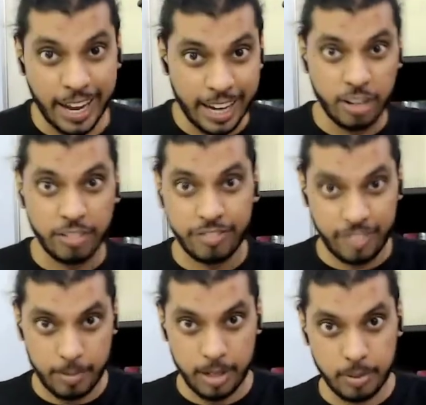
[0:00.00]
and your
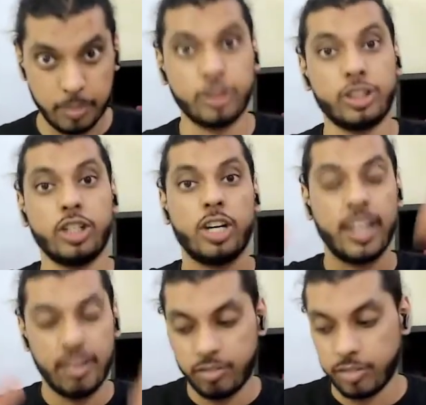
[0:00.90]
family members and your
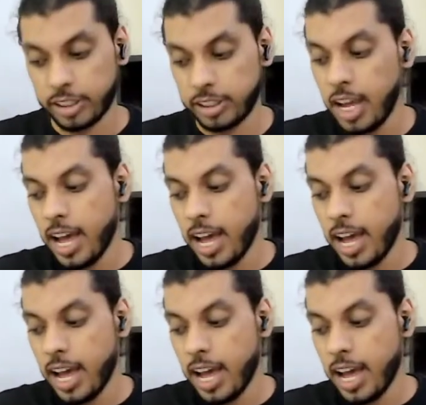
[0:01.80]
loved ones.